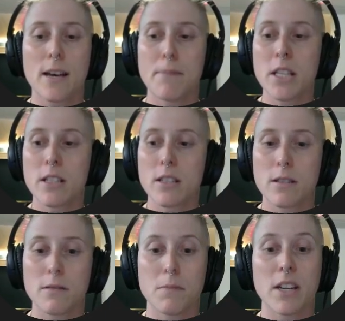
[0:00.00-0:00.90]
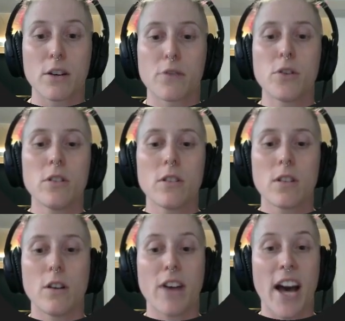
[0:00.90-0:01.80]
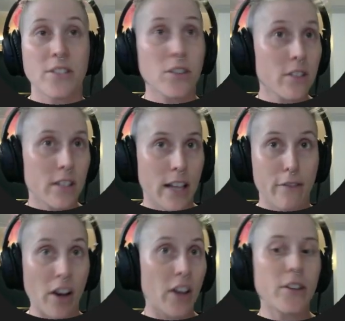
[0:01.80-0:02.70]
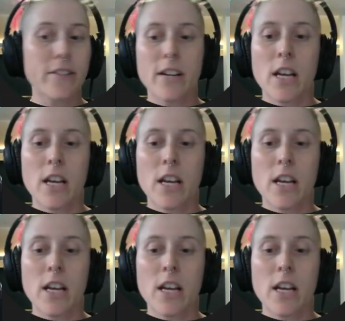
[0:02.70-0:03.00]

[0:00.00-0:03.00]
but be careful of hazards like fire,